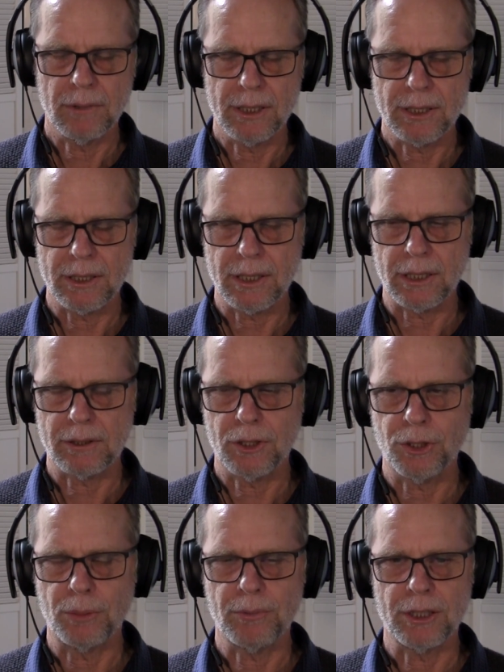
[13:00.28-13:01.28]
This is a
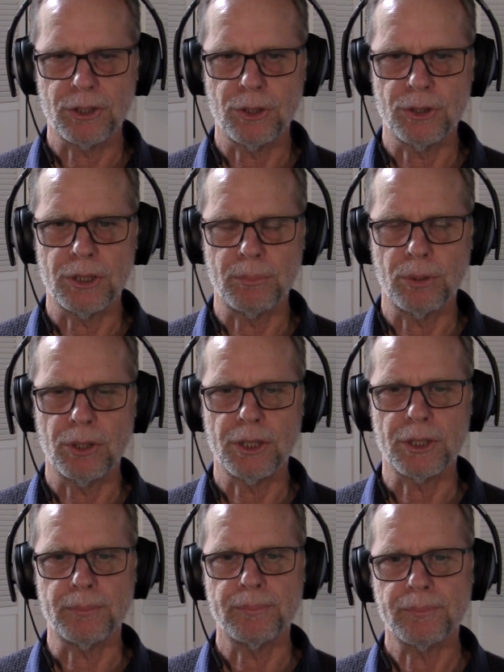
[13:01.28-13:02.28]
term that's used in
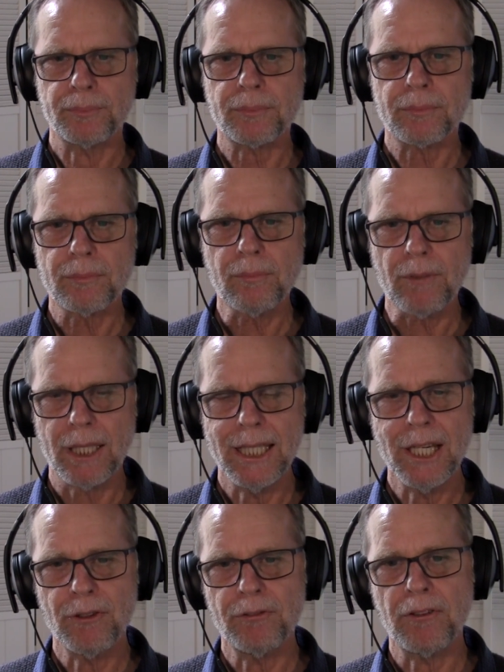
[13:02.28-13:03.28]
Buddhism,
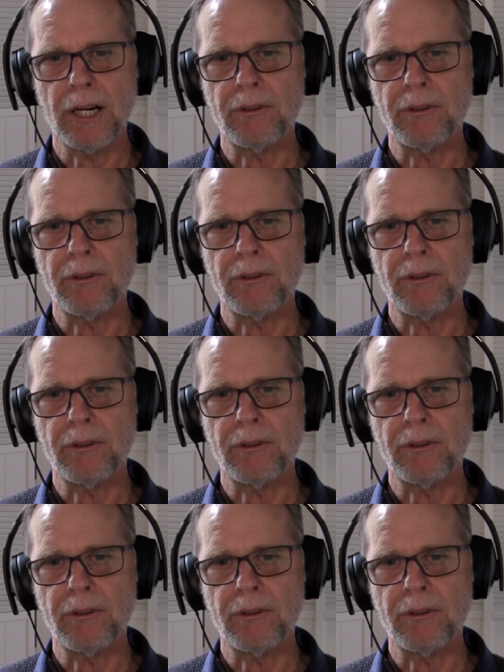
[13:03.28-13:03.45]
near and